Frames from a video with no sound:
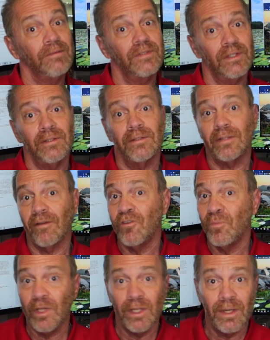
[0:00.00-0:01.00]
$6,
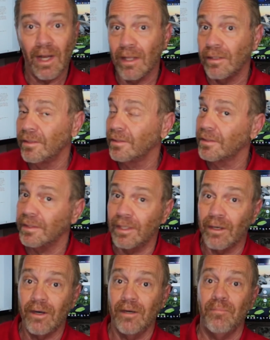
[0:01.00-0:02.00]
$7 million in
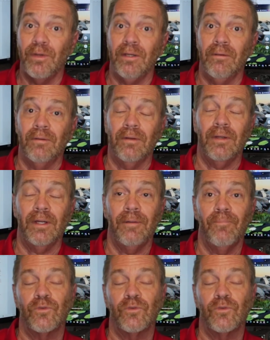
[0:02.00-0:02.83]
a heartbeat, okay?